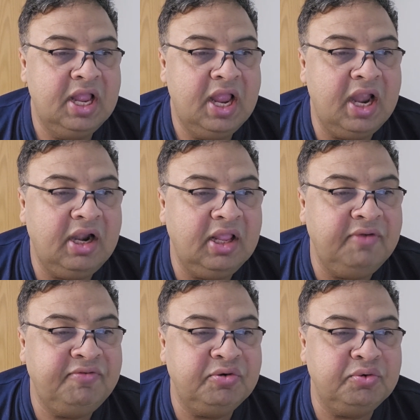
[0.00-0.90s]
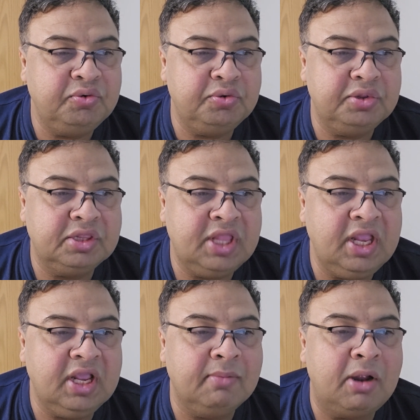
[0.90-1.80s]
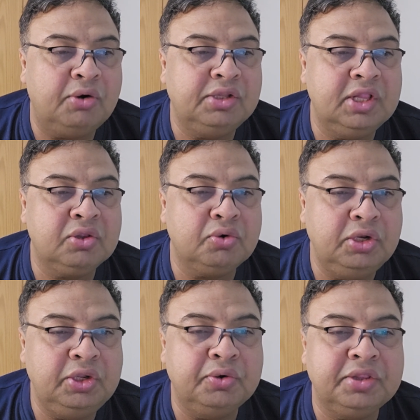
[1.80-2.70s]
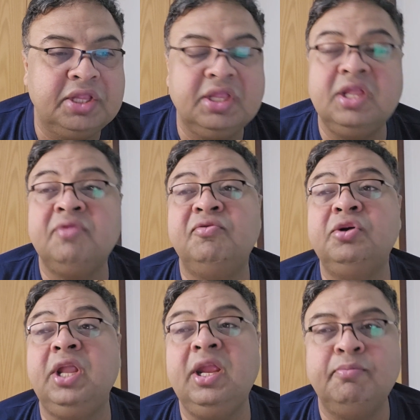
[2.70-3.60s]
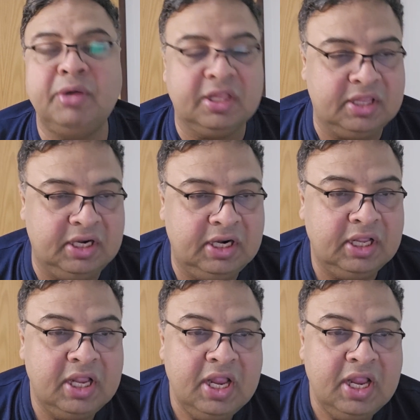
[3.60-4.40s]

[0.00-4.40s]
And if you think about the scoliosis is 14%.